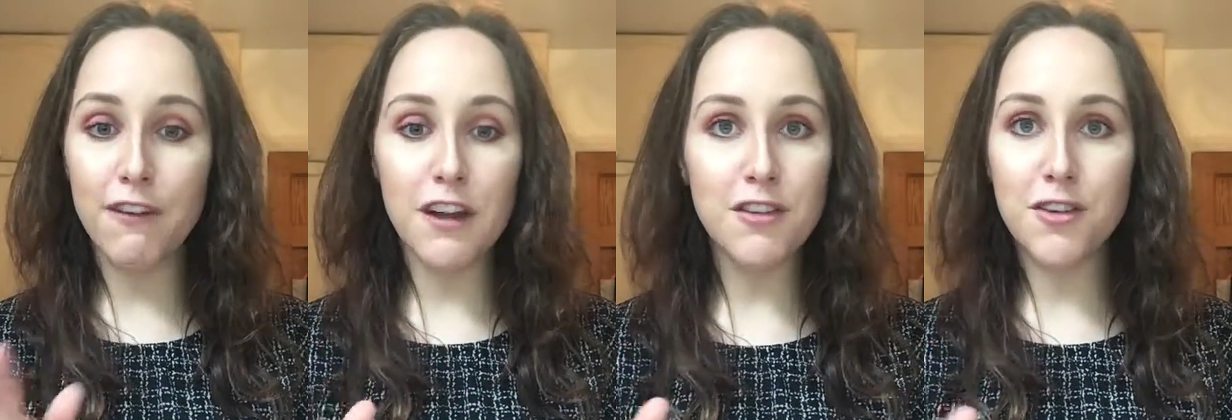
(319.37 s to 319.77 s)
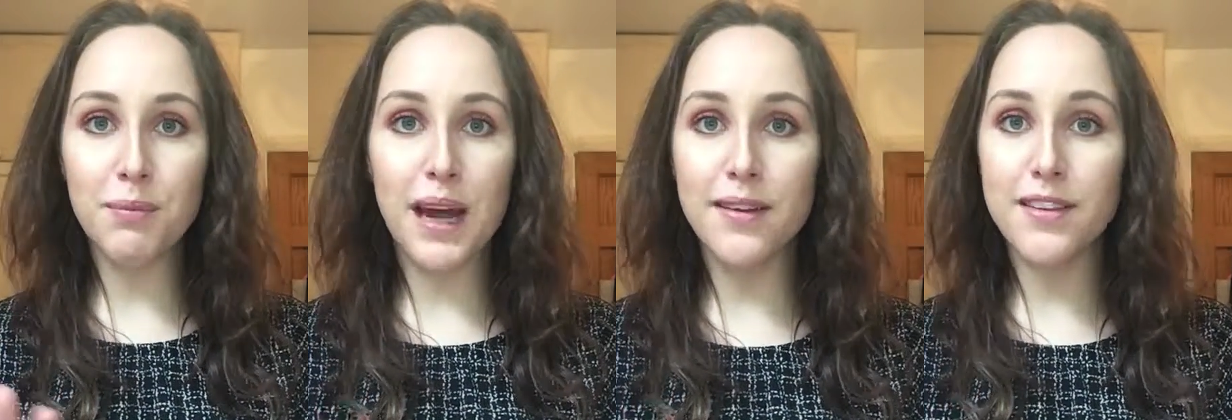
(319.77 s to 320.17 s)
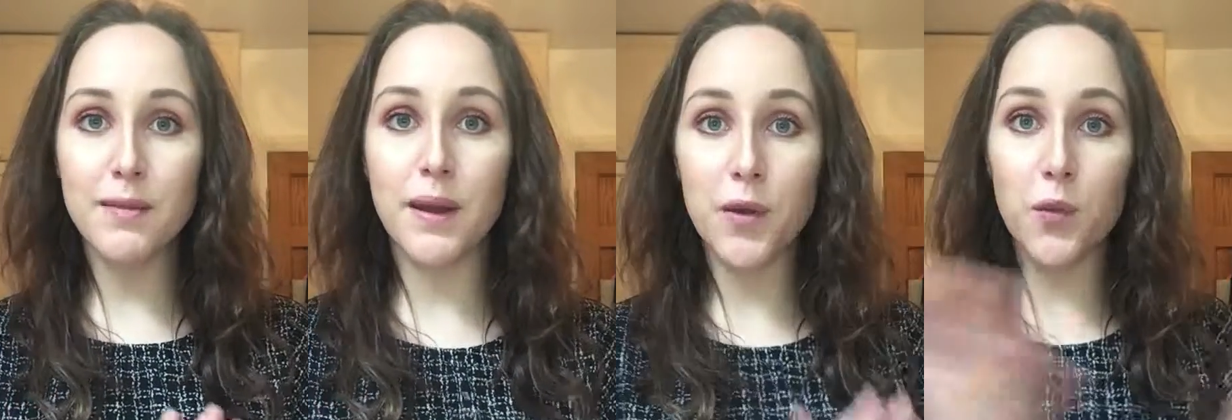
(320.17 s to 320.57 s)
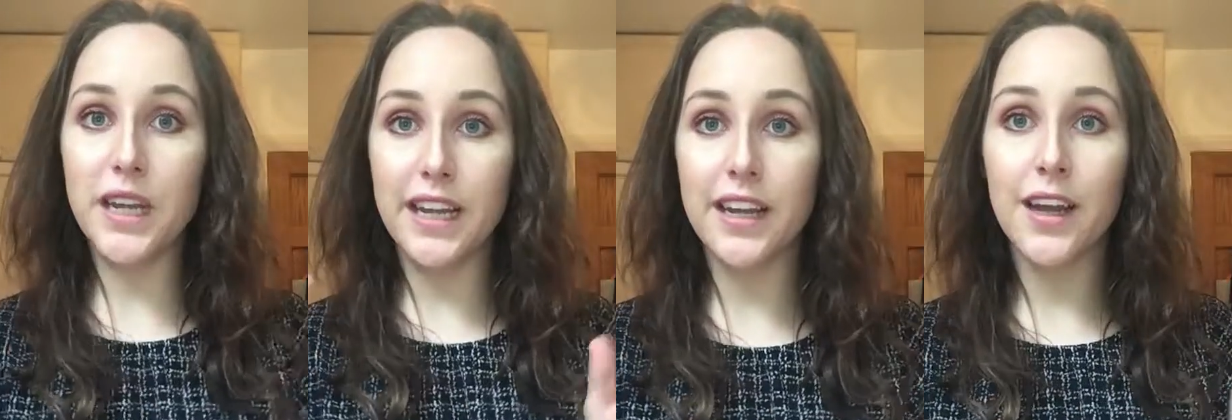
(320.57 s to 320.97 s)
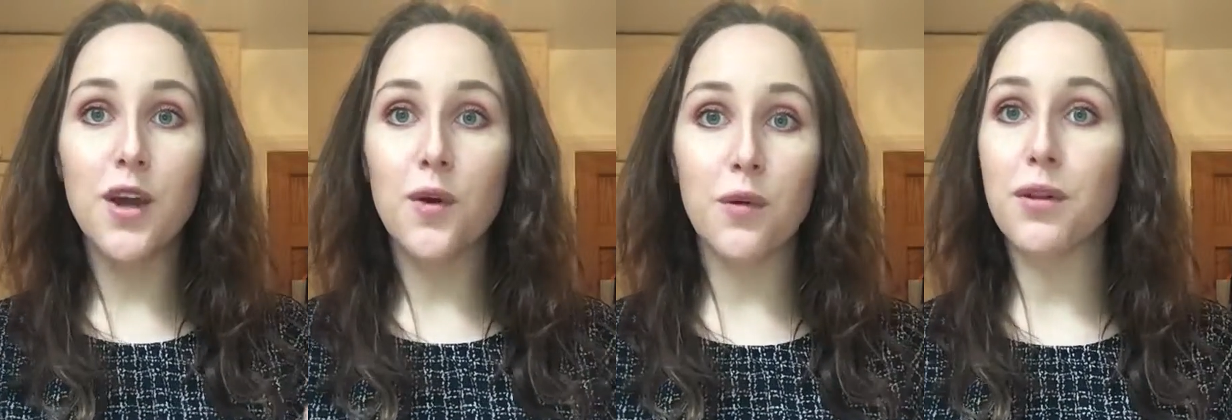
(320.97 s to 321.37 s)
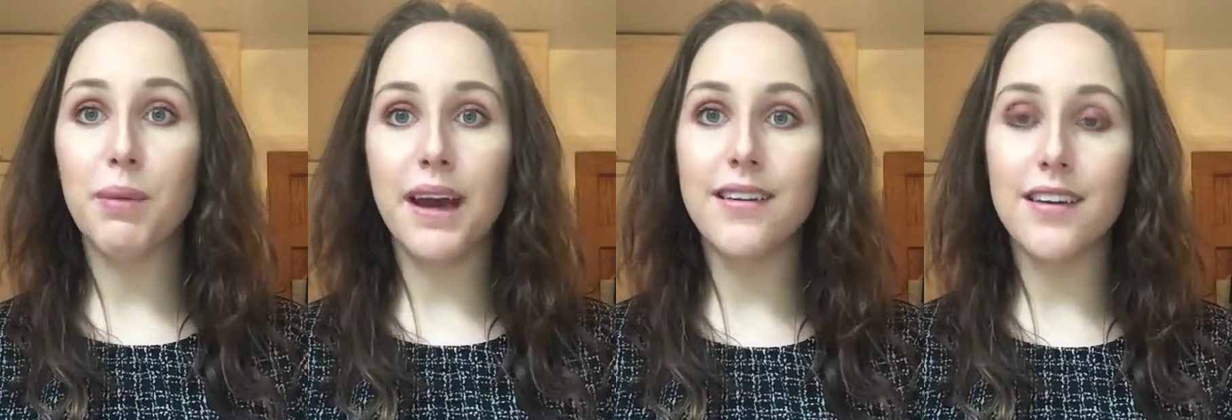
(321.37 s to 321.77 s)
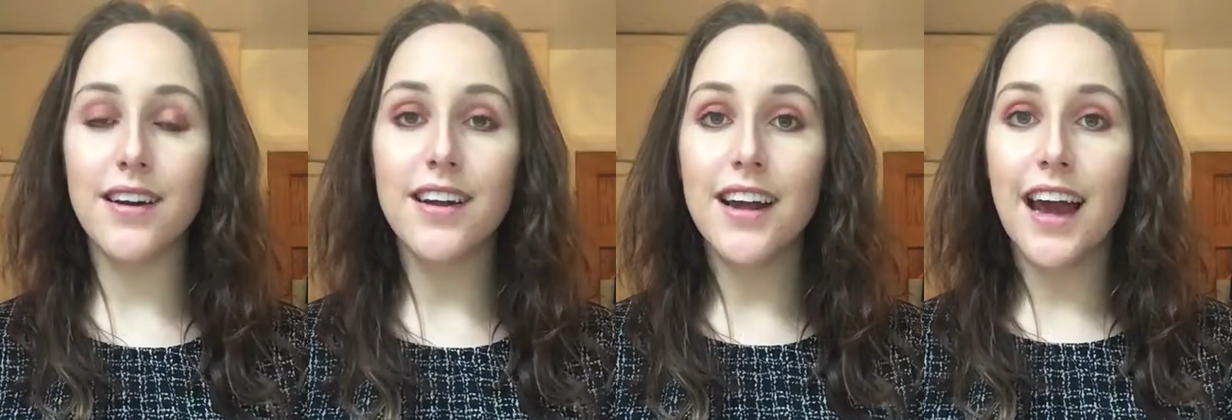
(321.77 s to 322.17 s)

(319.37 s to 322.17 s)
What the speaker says: £500 to spend a week with a panda.